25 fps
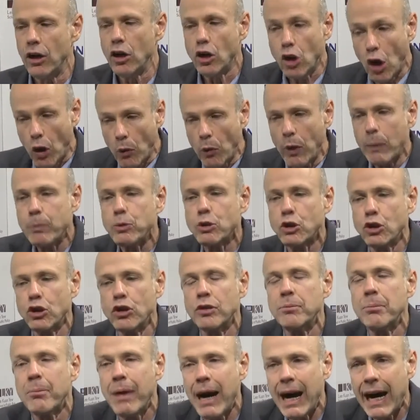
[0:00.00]

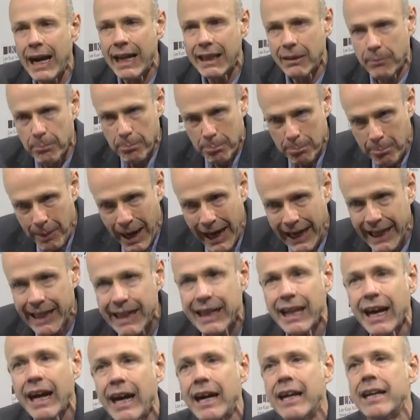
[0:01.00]
corruption
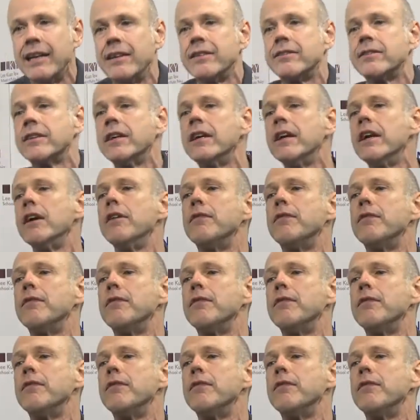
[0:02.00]
might lies.